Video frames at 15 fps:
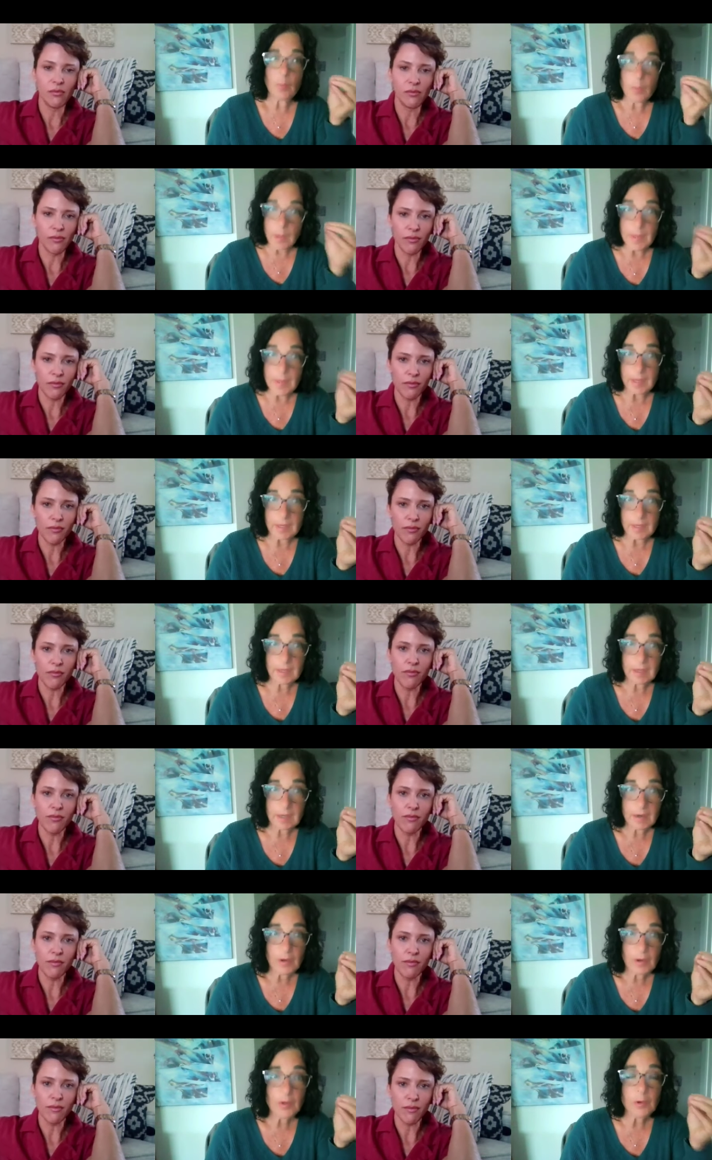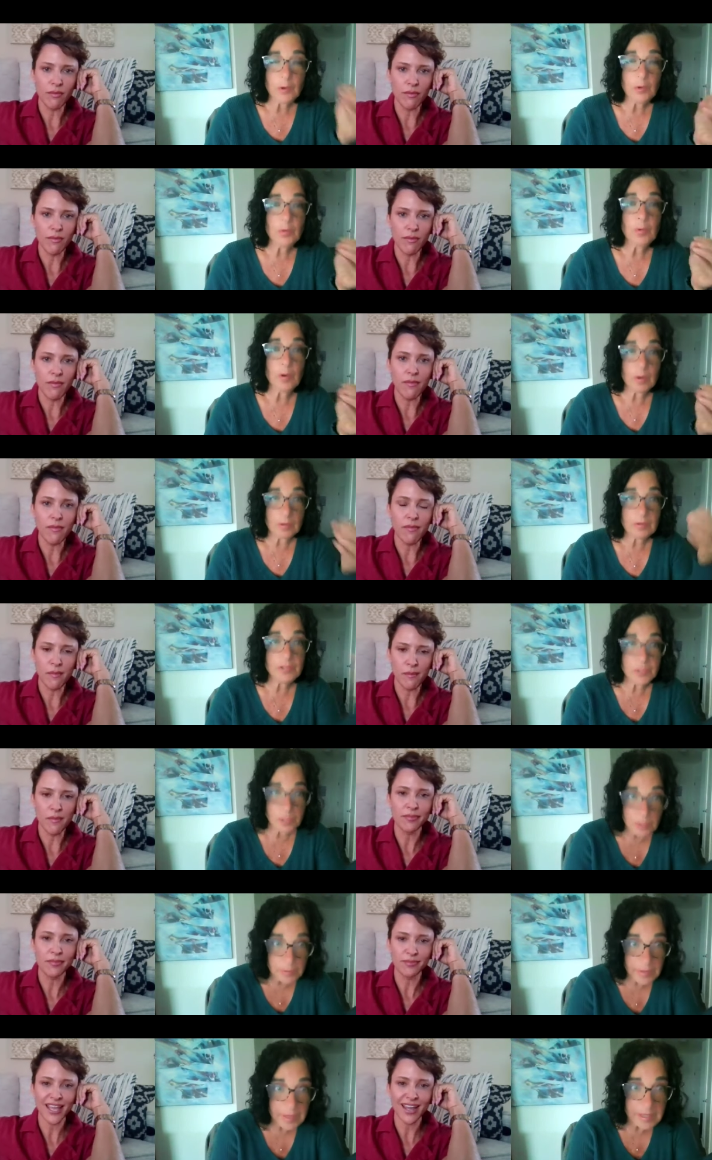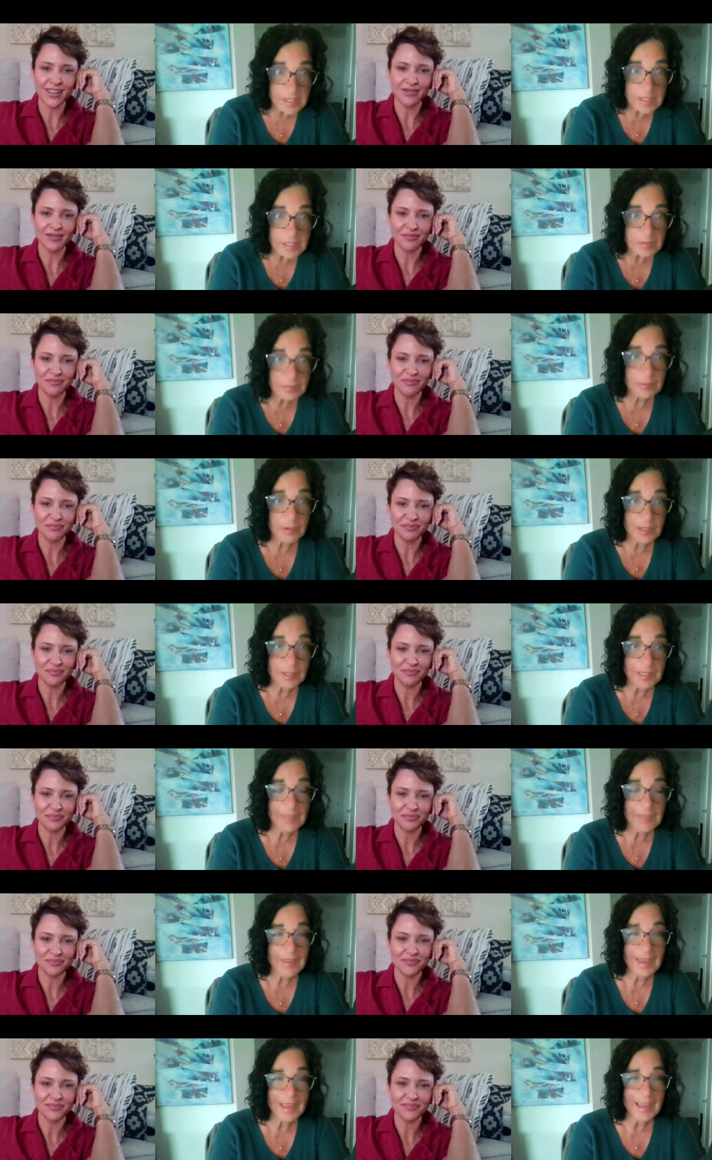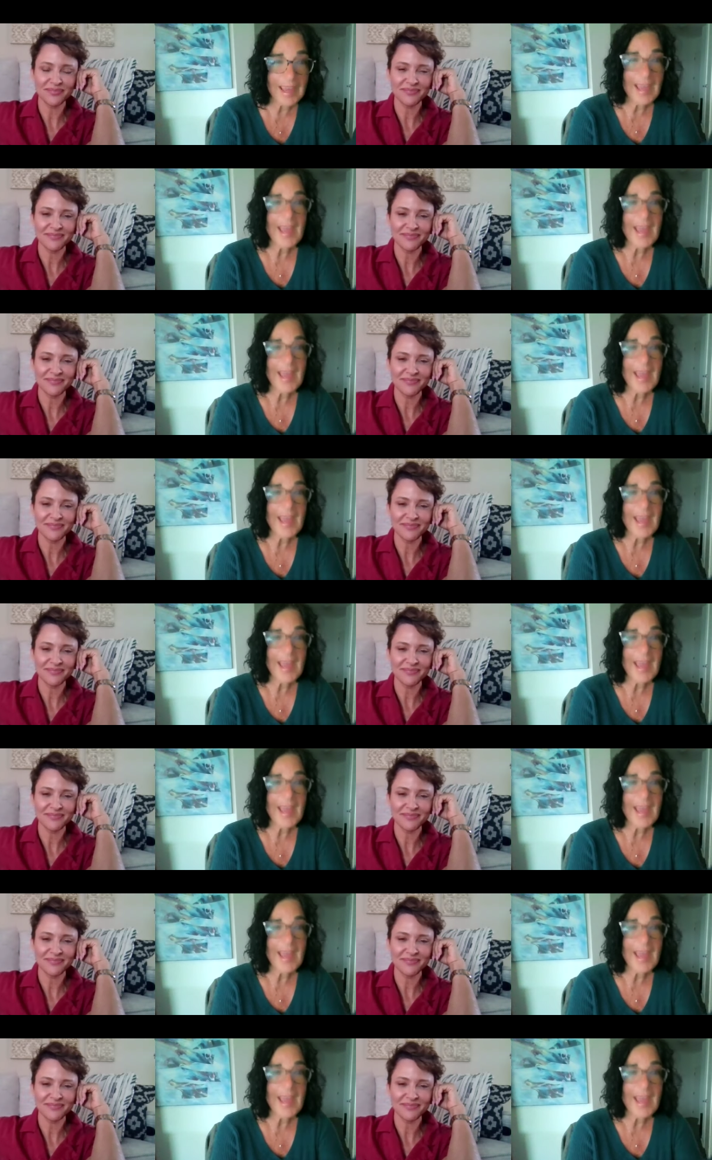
Speaker 1: women who do this for a living.